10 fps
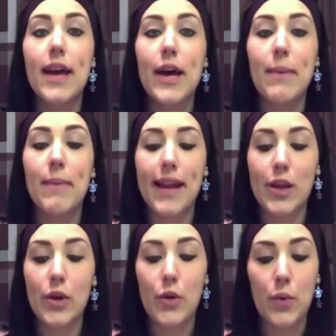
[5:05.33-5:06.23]
Um, I
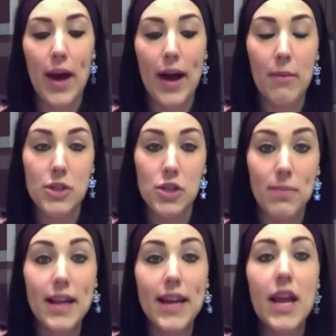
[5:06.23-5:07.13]
know how much I
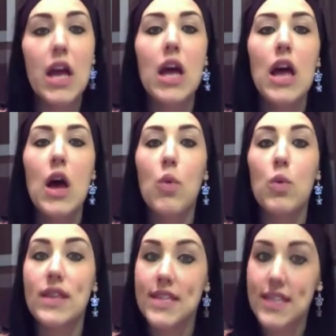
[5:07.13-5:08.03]
bled
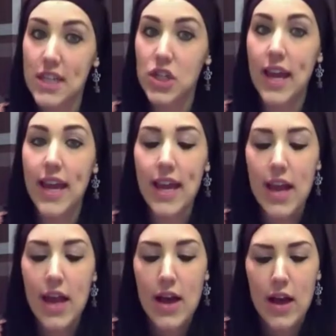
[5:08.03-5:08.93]
with CJ.
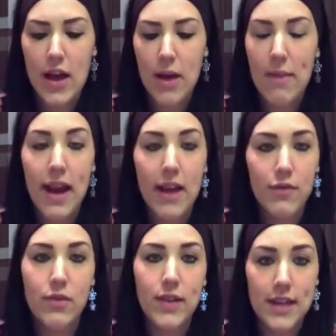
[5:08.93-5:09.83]
Um, and I
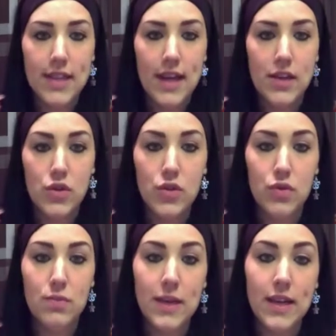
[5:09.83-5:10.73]
fully intend
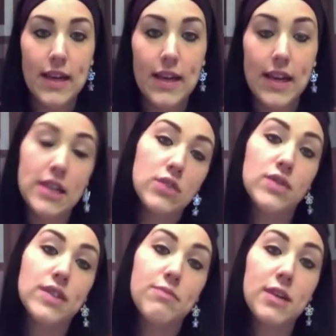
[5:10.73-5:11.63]
to be an
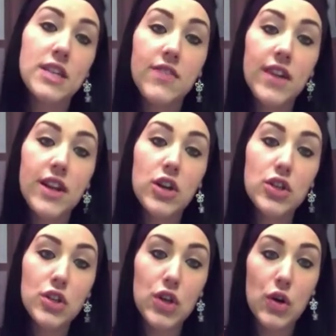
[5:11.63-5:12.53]
exclusive breastfeeder,
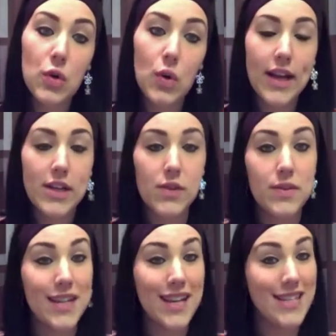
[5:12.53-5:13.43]
so I don't
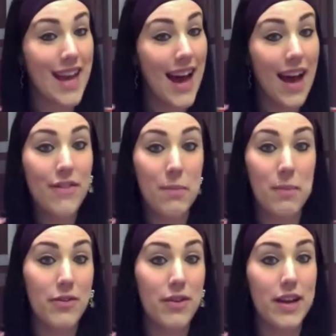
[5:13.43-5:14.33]
intend to have a
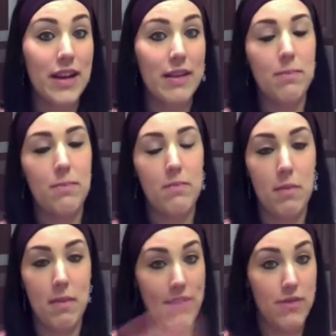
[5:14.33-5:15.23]
period. I'm
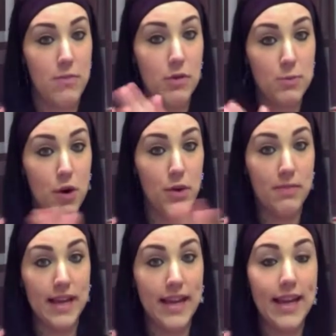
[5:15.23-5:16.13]
going to have the postpartum
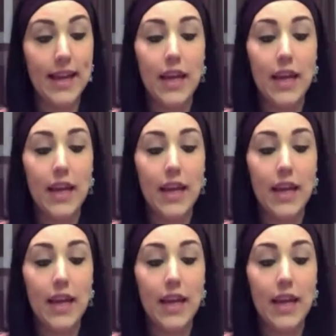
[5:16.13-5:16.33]
bleeding.